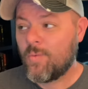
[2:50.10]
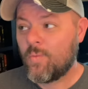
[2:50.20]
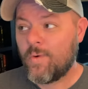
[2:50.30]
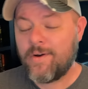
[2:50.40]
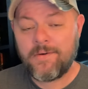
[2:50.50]

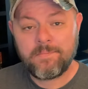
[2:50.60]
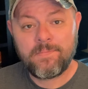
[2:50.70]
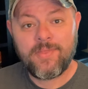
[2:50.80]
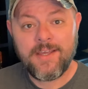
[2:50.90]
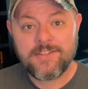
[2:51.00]
where
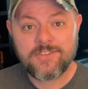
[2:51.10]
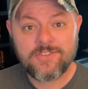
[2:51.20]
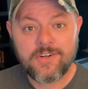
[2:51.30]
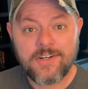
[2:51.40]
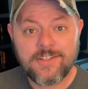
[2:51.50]
things are
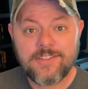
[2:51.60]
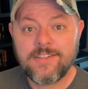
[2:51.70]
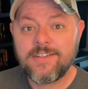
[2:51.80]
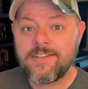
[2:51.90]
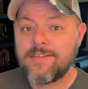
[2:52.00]
starting
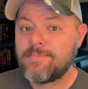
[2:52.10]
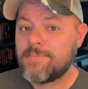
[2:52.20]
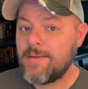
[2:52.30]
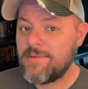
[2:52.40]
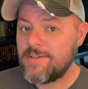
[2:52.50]
to
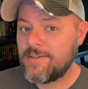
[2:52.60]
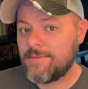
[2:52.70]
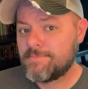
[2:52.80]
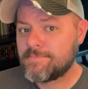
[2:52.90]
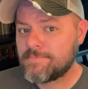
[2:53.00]
maybe
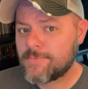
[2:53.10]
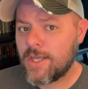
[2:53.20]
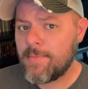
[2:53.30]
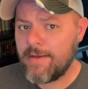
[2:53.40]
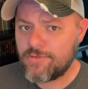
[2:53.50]

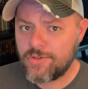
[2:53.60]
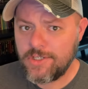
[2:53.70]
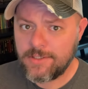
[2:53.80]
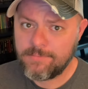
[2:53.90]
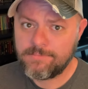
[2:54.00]
come after
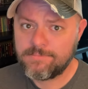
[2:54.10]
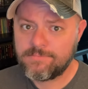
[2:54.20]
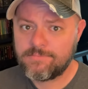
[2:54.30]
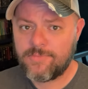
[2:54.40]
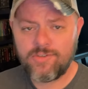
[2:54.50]
him.
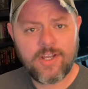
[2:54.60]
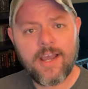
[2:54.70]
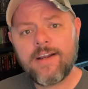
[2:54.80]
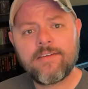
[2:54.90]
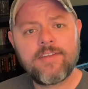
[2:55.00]
They're
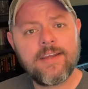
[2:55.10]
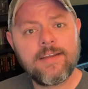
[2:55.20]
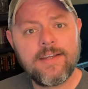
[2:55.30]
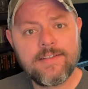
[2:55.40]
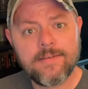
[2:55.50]
tired of taking
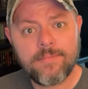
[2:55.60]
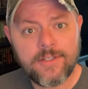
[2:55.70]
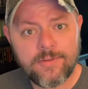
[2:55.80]
his abuse.